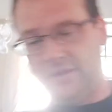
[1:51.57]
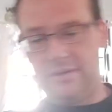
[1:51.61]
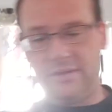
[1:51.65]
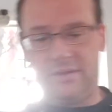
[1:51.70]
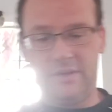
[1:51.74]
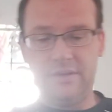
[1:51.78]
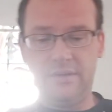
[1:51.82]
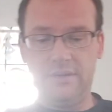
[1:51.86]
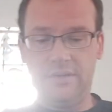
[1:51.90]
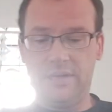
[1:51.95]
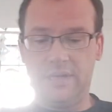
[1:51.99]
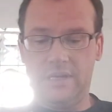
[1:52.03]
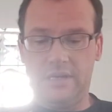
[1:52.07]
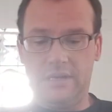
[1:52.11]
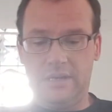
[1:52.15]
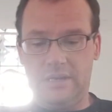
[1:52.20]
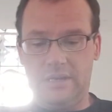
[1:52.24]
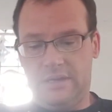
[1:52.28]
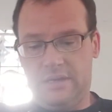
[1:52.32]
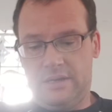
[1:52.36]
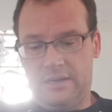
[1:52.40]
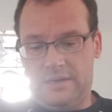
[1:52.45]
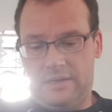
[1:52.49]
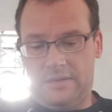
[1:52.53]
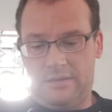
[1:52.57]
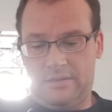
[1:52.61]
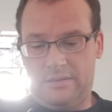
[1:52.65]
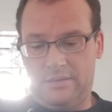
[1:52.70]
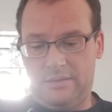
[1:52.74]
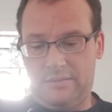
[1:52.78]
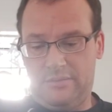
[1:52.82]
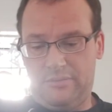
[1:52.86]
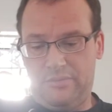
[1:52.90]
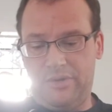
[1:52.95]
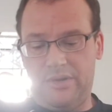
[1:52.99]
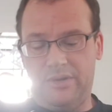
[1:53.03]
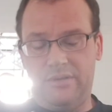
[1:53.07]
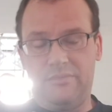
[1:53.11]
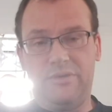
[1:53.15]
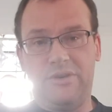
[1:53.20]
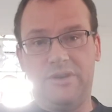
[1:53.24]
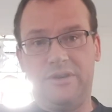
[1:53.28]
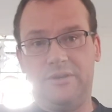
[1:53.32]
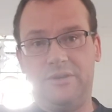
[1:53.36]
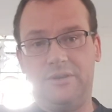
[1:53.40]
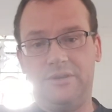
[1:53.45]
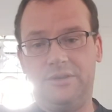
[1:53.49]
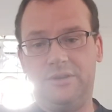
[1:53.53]
Okay, I'll put
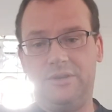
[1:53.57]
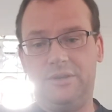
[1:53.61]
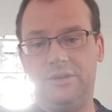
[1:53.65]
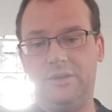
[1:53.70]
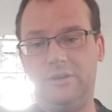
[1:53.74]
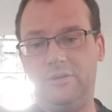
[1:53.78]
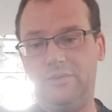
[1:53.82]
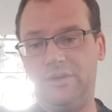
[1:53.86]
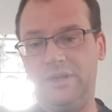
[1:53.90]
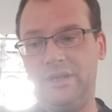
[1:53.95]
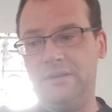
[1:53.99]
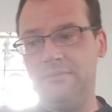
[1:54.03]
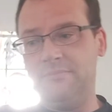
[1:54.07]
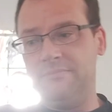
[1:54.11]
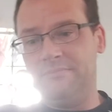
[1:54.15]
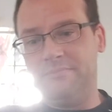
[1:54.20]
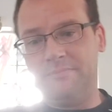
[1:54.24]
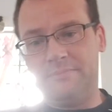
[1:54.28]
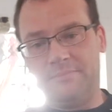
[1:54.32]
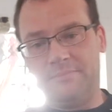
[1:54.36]
my ice cubes in.